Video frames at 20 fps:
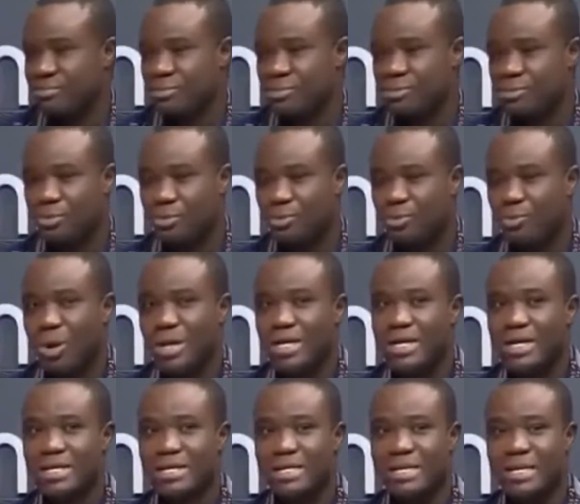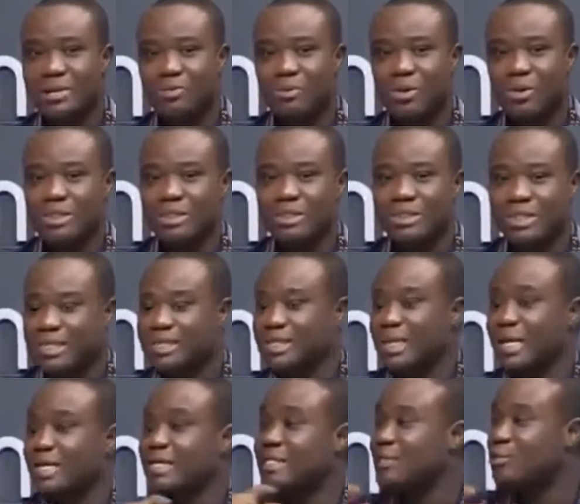So what they needed was just
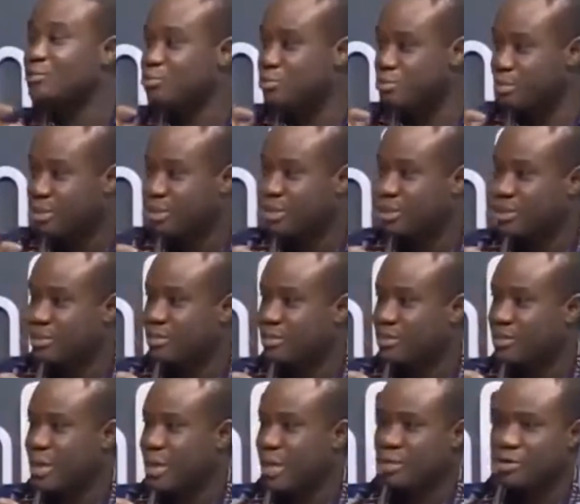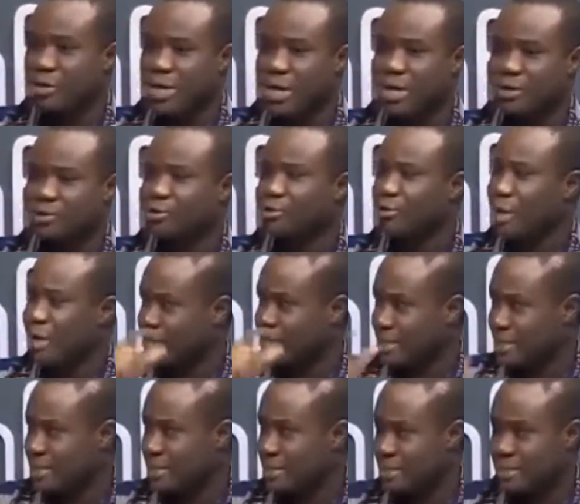a little push in order to
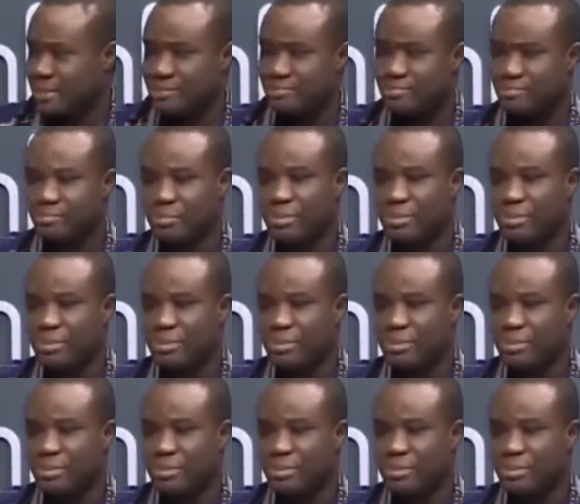address it.